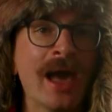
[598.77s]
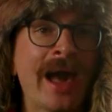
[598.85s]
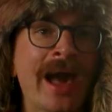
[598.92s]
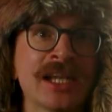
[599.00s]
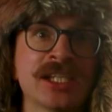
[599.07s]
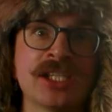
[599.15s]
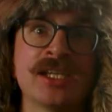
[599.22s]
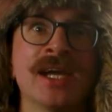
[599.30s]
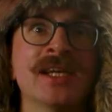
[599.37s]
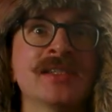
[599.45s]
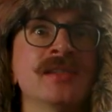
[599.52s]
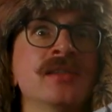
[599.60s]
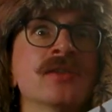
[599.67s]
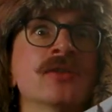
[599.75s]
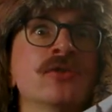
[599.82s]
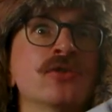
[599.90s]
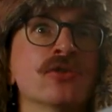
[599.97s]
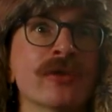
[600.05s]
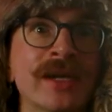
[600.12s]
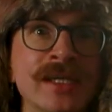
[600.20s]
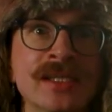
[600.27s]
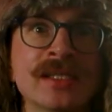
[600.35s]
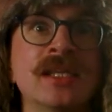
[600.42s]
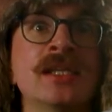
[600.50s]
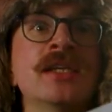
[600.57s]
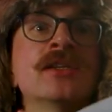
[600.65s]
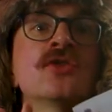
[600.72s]
And she has this
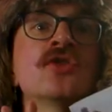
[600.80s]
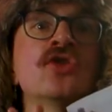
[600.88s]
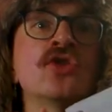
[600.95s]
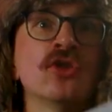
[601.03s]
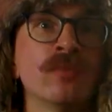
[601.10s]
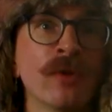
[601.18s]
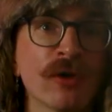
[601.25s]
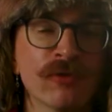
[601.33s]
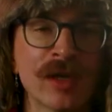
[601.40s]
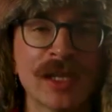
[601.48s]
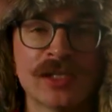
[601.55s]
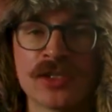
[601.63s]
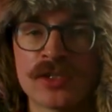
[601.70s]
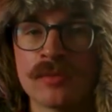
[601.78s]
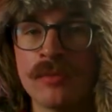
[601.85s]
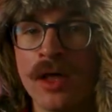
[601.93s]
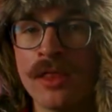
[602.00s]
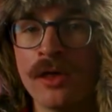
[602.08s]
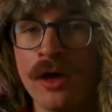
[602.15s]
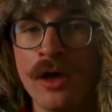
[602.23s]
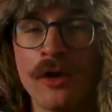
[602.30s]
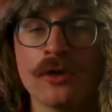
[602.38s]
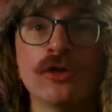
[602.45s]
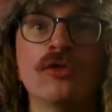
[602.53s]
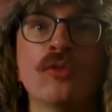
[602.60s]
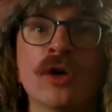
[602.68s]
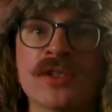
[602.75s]
crazy, super religious mother
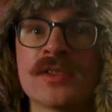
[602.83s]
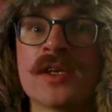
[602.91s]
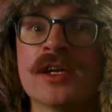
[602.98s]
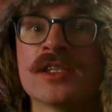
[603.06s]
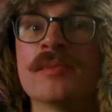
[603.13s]
who wants her